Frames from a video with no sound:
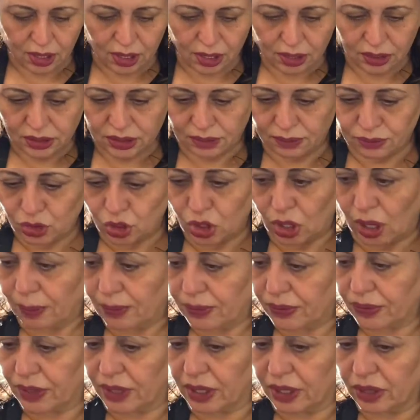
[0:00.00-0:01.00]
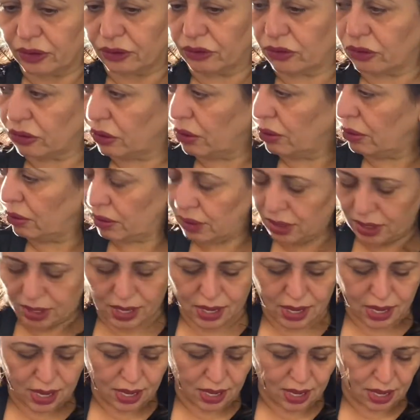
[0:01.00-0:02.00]
Some chopped cilantro.
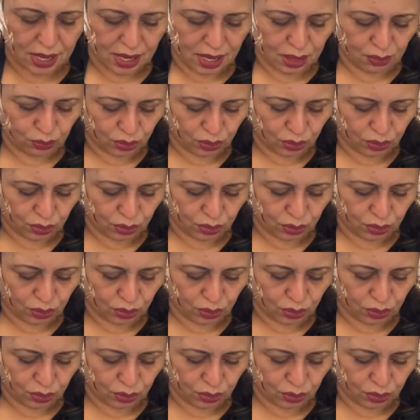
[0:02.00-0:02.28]
And